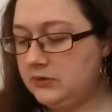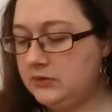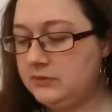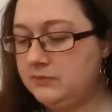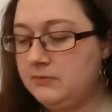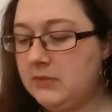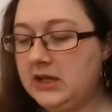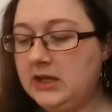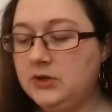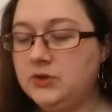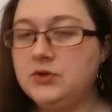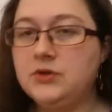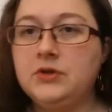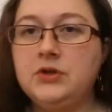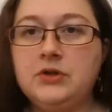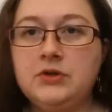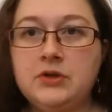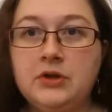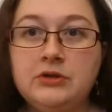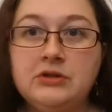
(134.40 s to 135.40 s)
making sure
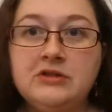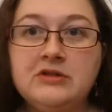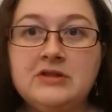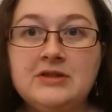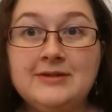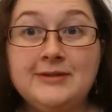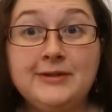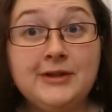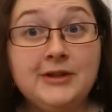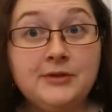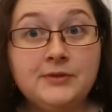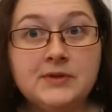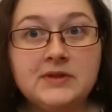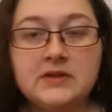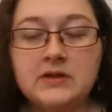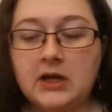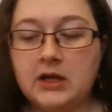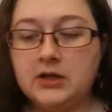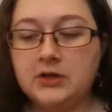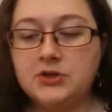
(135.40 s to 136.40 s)
you don't do it too
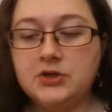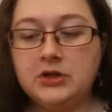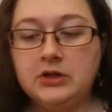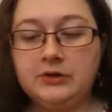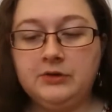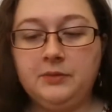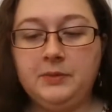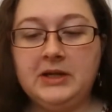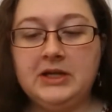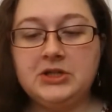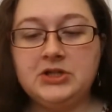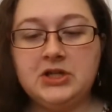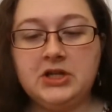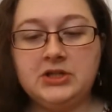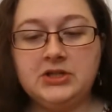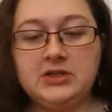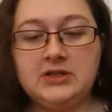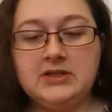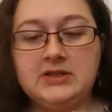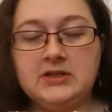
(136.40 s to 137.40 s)
loose, and I showed her a picture
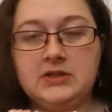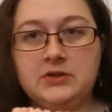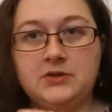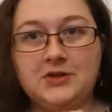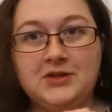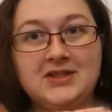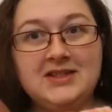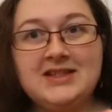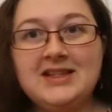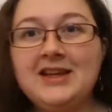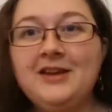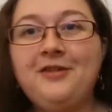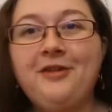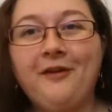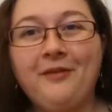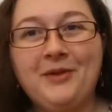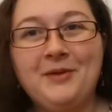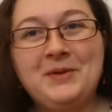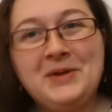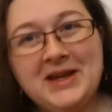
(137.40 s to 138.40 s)
and she could see
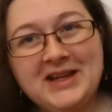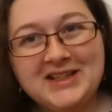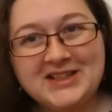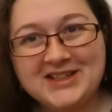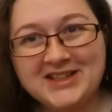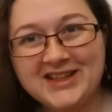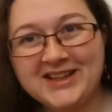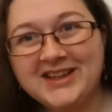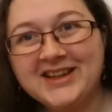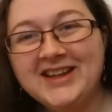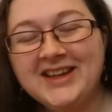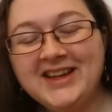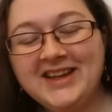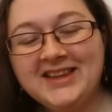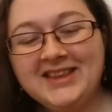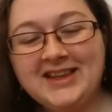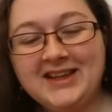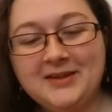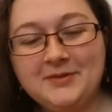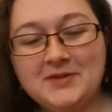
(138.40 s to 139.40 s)
from the picture
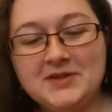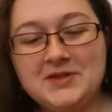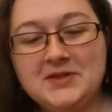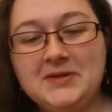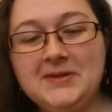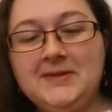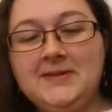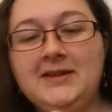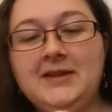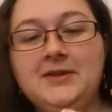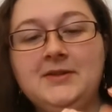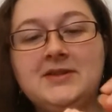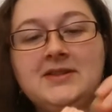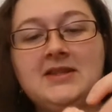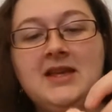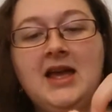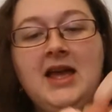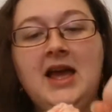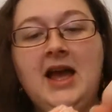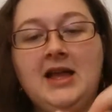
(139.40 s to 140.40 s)
that it was too loose.
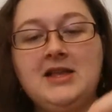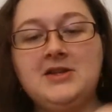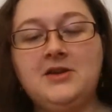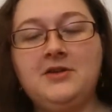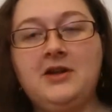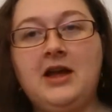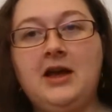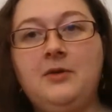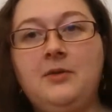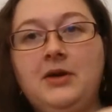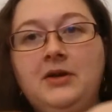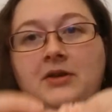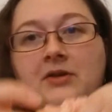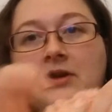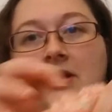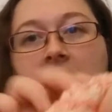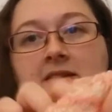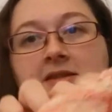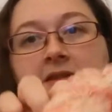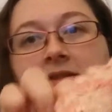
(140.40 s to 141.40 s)
I don't know how well you
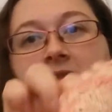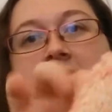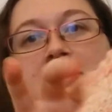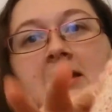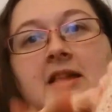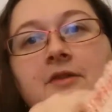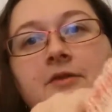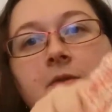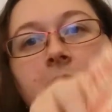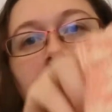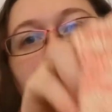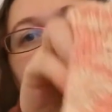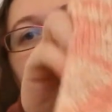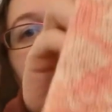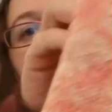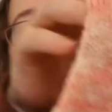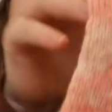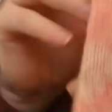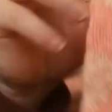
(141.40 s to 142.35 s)
guys can see it from here,